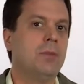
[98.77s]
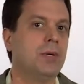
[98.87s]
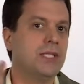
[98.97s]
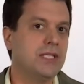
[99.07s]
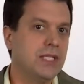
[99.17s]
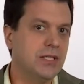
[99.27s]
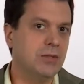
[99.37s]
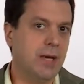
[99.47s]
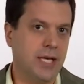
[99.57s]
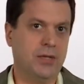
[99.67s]
but
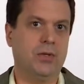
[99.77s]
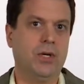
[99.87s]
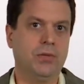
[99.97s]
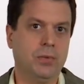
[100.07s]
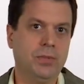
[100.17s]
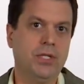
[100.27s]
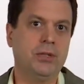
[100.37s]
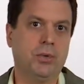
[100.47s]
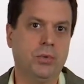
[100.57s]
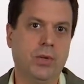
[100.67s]
systematic and
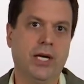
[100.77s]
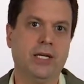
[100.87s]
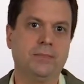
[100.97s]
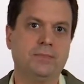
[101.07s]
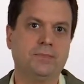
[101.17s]
repeatable way.